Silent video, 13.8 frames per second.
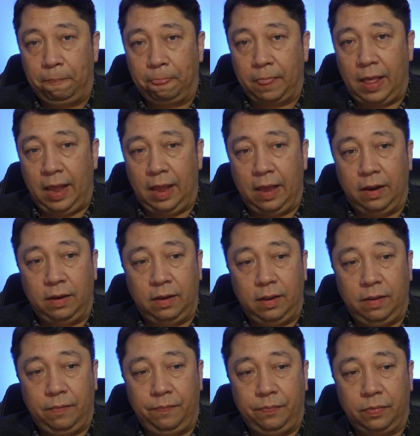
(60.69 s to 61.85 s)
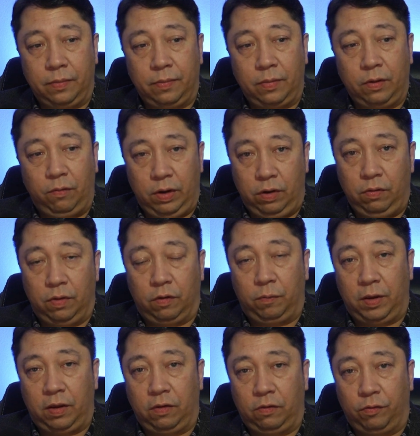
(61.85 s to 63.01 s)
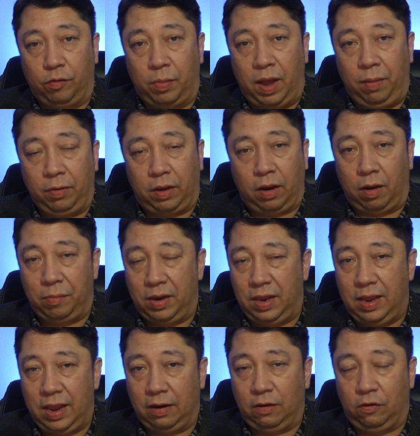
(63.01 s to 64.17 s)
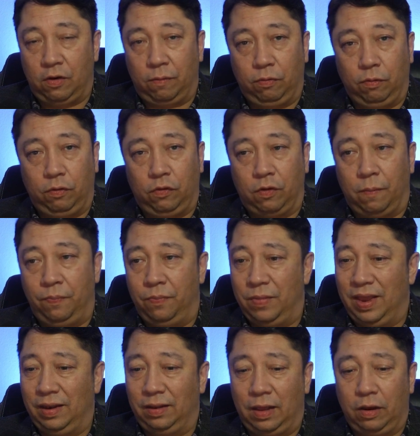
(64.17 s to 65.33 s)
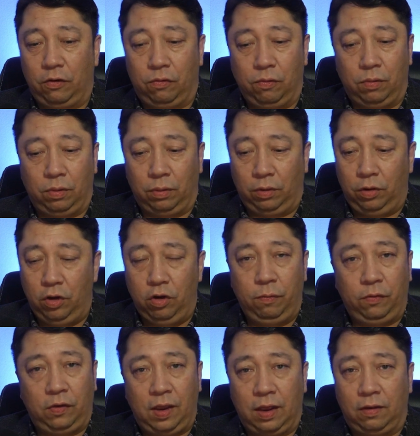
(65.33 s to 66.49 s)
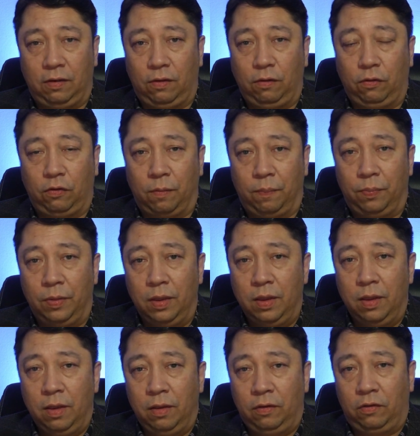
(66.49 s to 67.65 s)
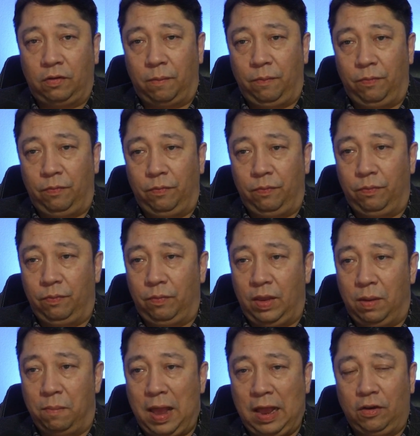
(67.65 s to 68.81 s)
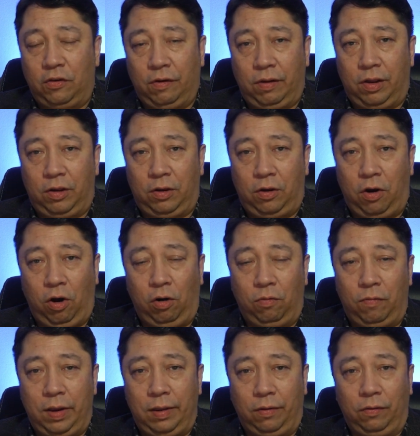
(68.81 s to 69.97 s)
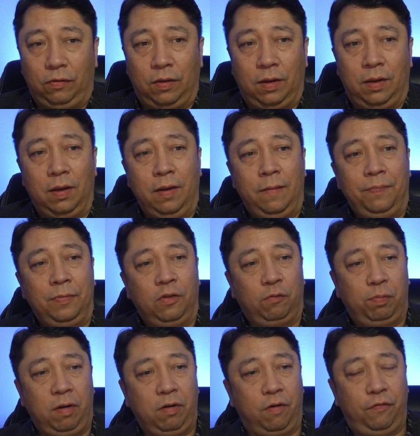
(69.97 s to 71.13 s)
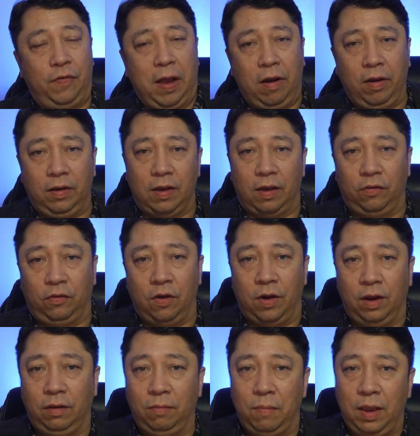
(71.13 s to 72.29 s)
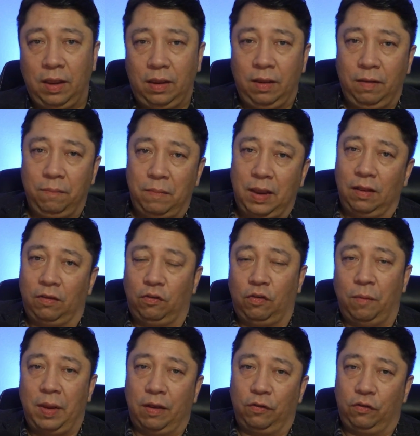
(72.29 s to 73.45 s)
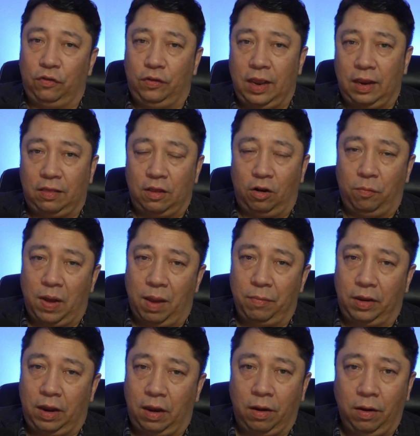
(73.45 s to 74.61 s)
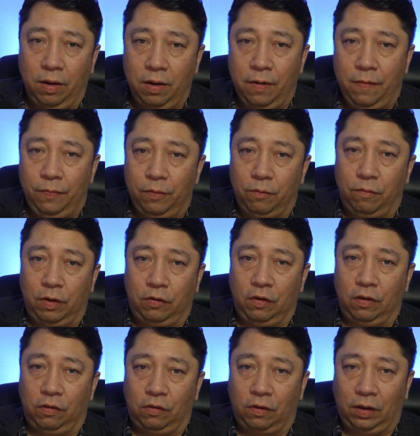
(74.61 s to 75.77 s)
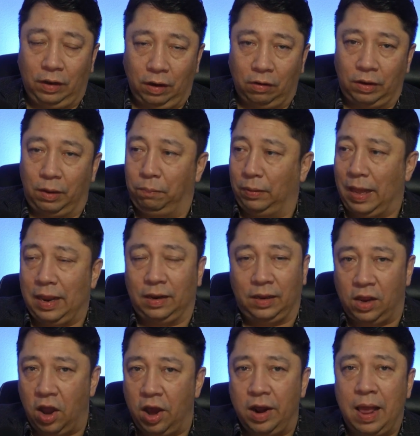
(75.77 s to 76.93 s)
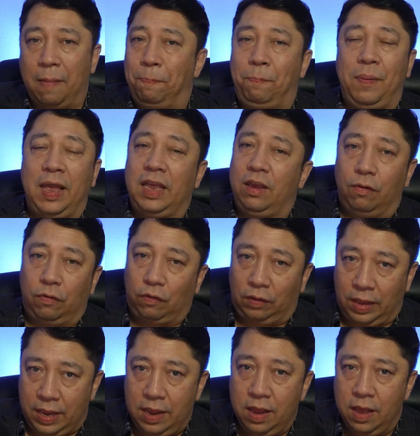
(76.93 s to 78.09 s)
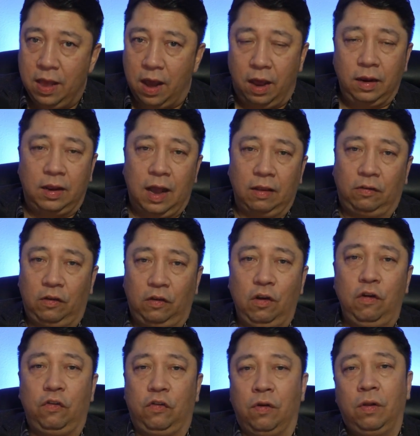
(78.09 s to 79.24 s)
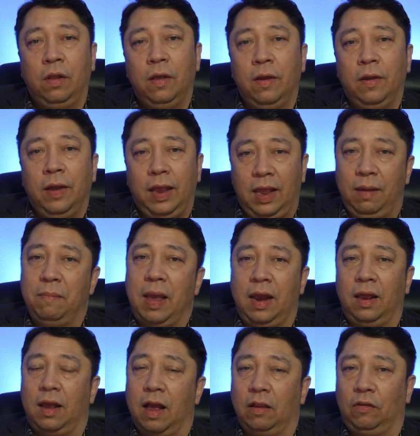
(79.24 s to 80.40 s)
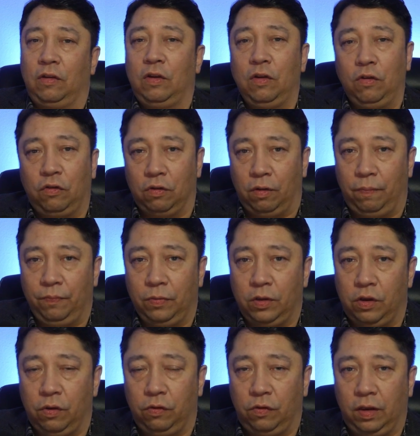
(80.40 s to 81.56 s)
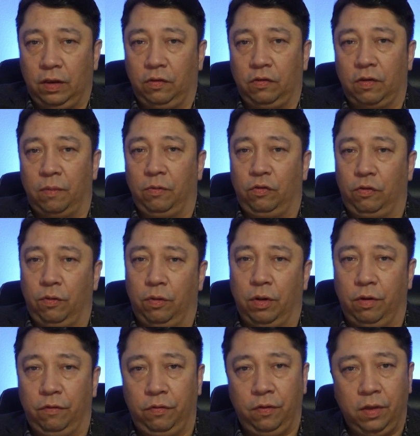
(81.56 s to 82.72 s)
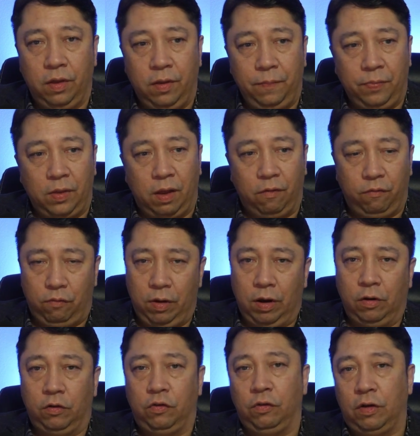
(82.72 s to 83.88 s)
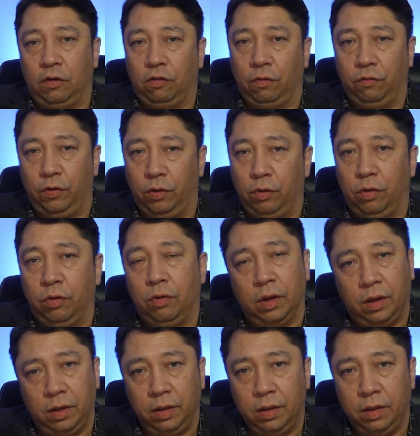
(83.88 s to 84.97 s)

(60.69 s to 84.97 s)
And we knew this because of Obamacare. I mean, he had to jump through some intellectual hoops. He had to do some imaginary cartwheels and sprinkle fairy dust on it to make it somehow stick that Obamacare, which is clearly, blatantly, unambiguously unconstitutional, he made it constitutional using some sort of weird judicial voodoo